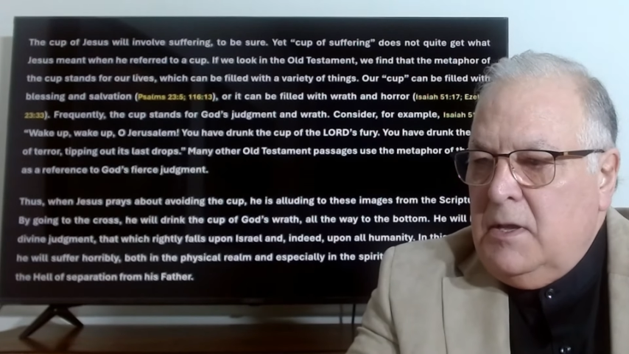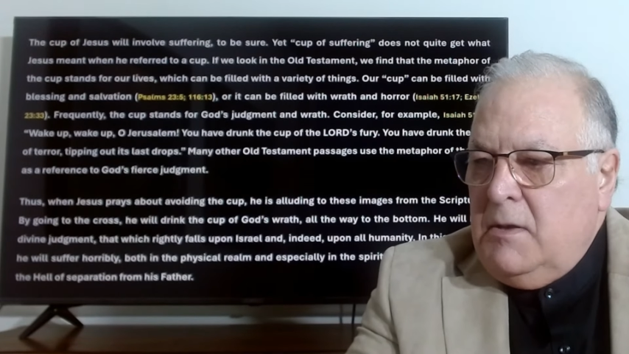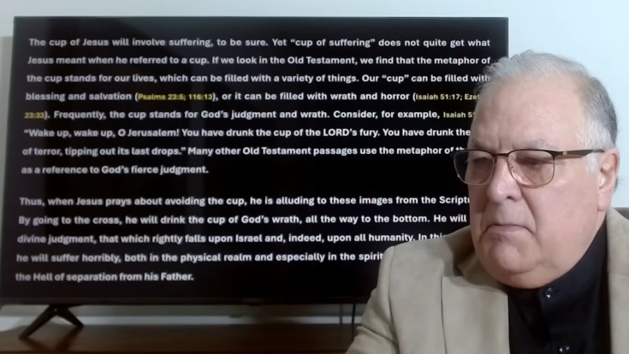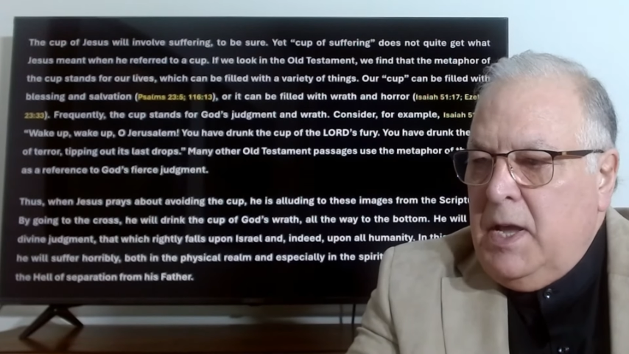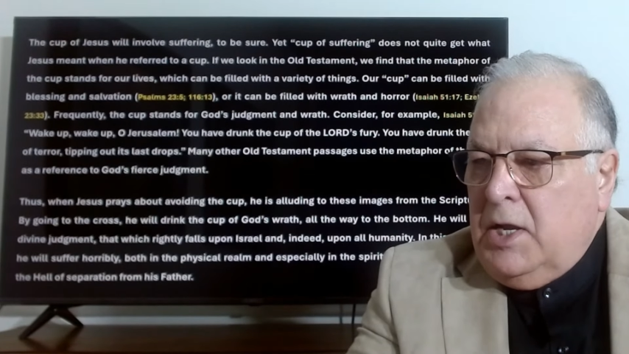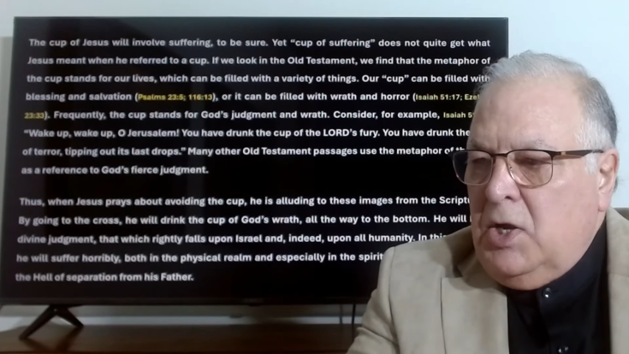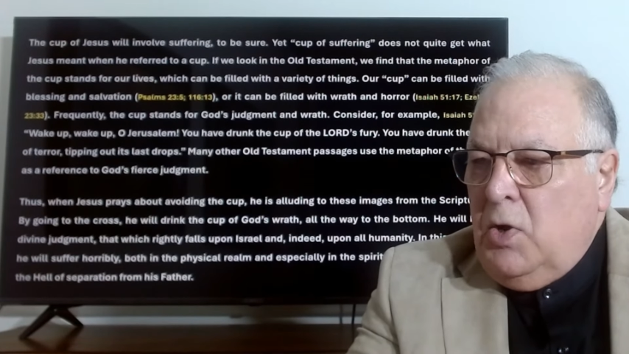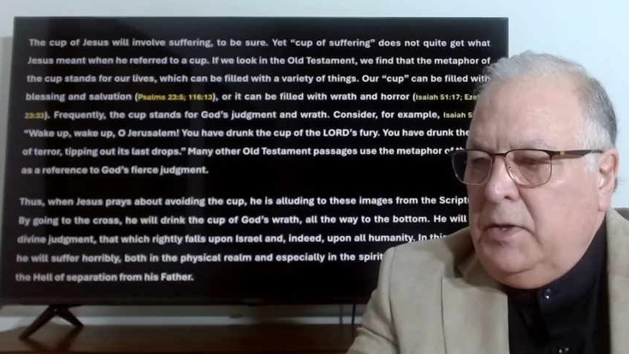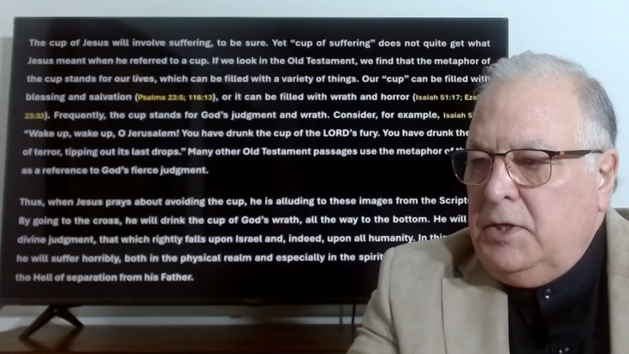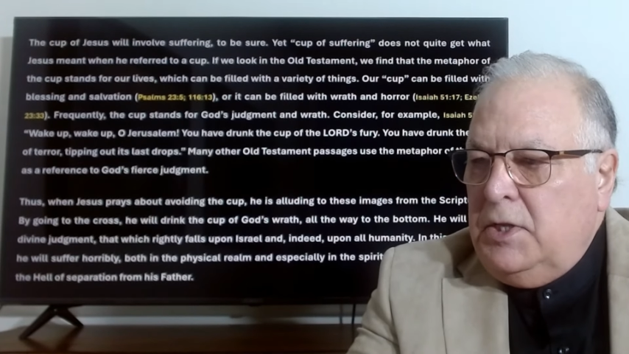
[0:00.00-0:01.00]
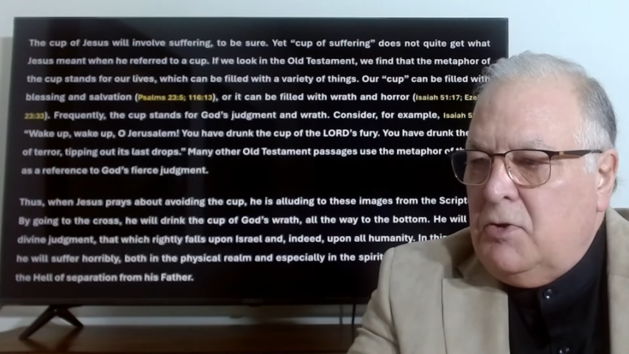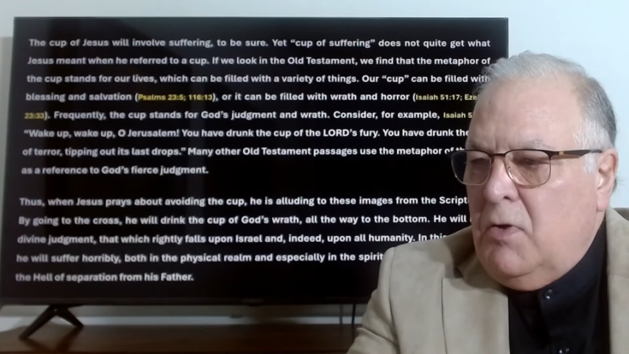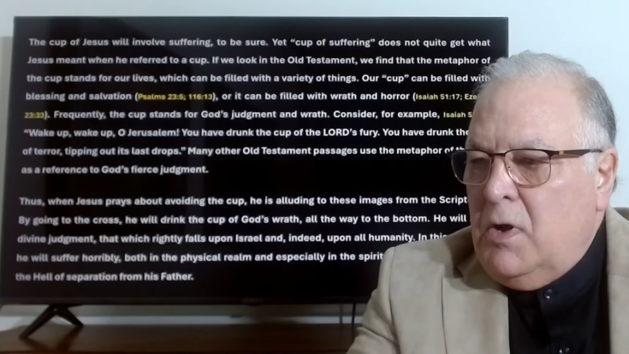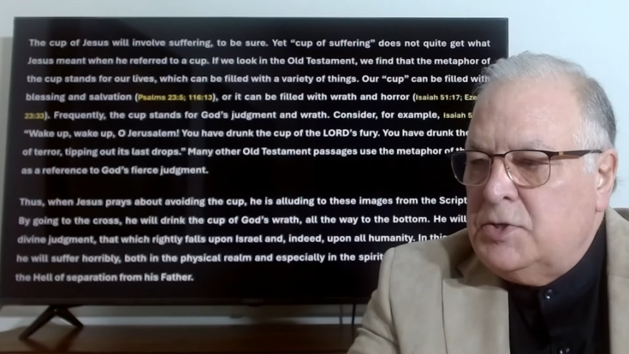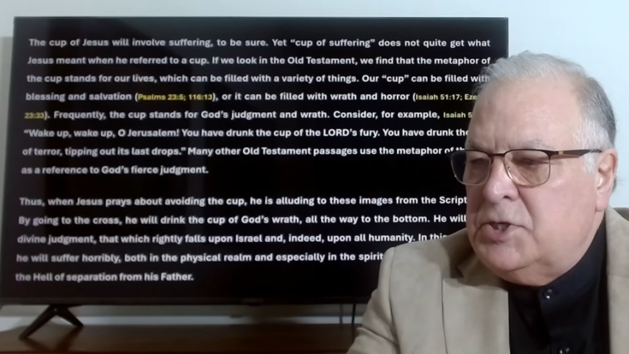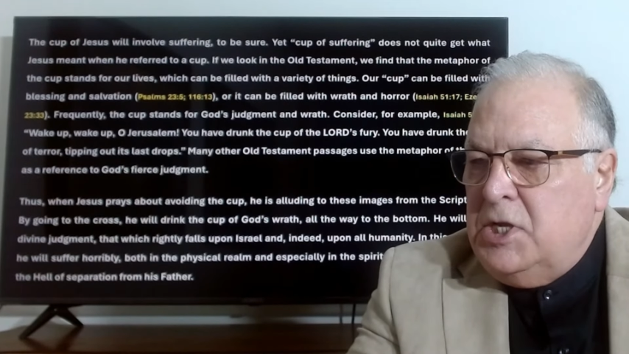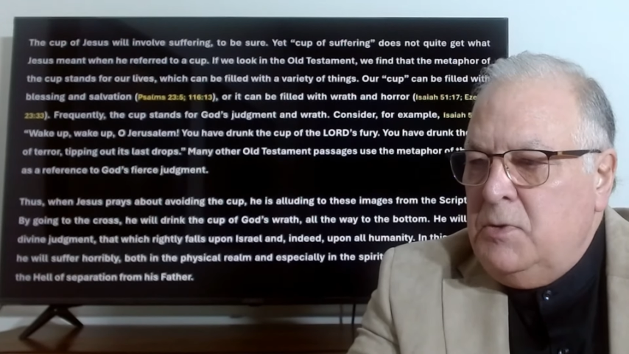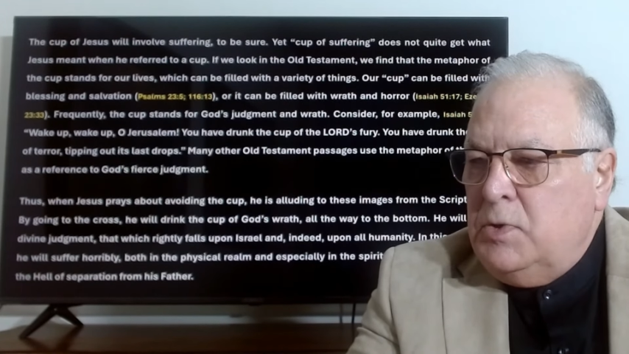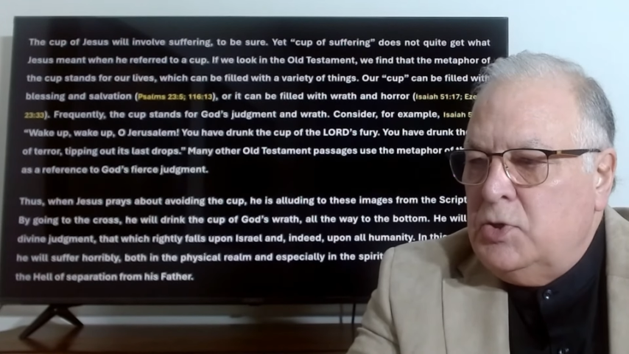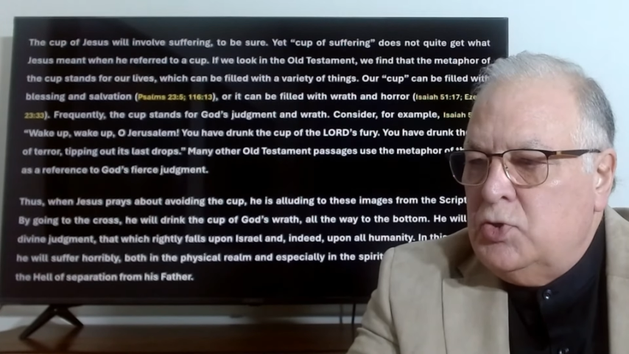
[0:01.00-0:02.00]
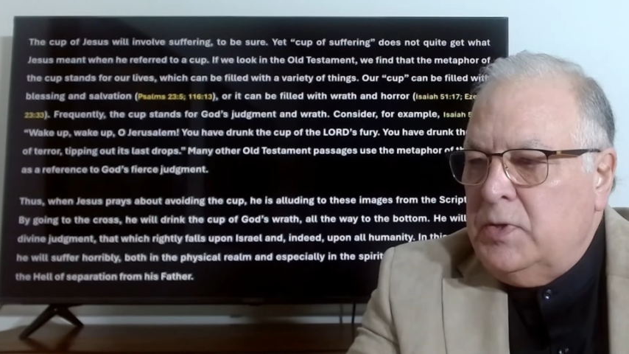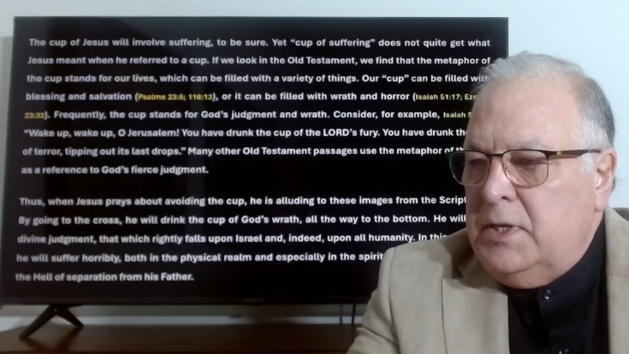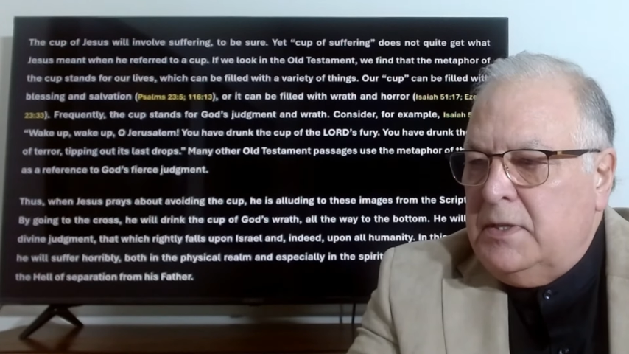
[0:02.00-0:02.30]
By going to the cross, he will drink